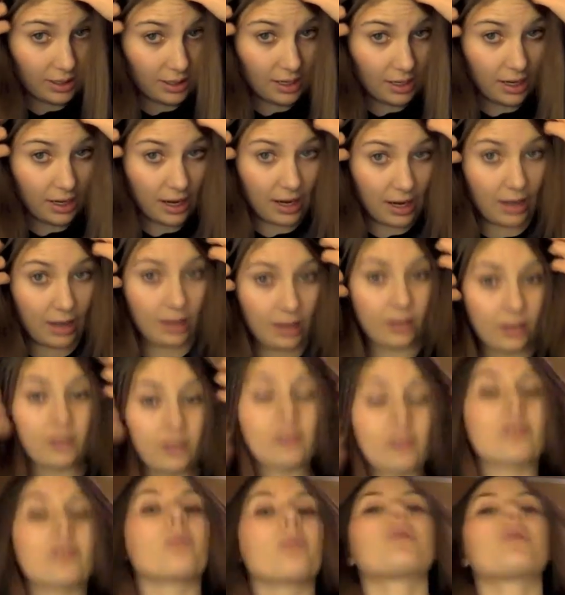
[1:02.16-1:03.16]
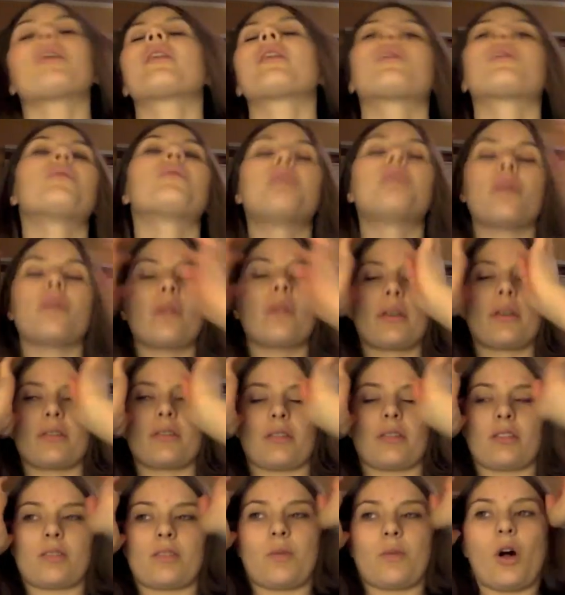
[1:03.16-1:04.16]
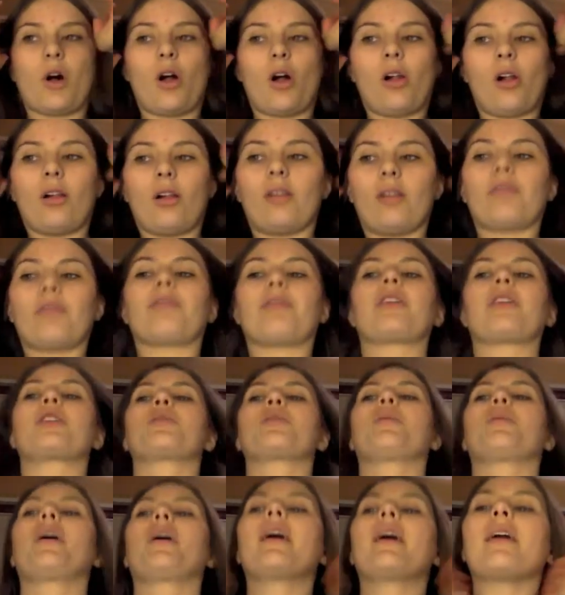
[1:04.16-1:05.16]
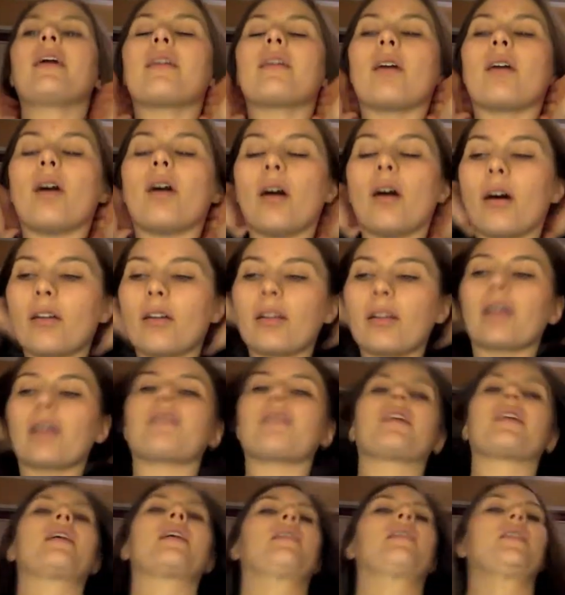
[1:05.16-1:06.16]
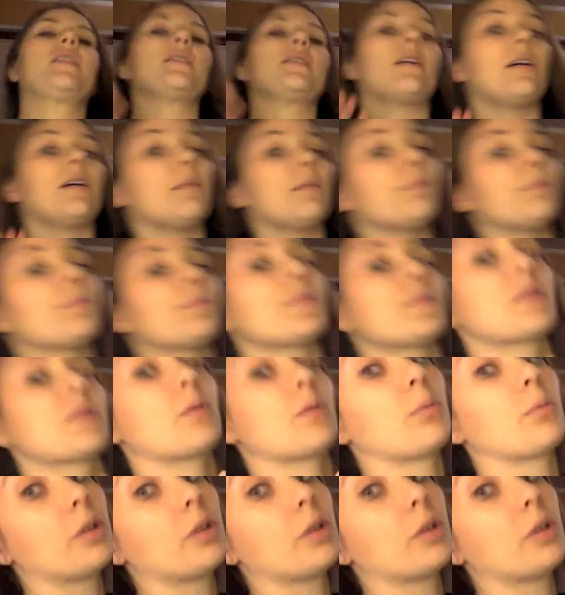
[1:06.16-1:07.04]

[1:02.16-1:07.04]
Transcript: And so what you're going to be doing is a small French braid on the left hand side. So I'm going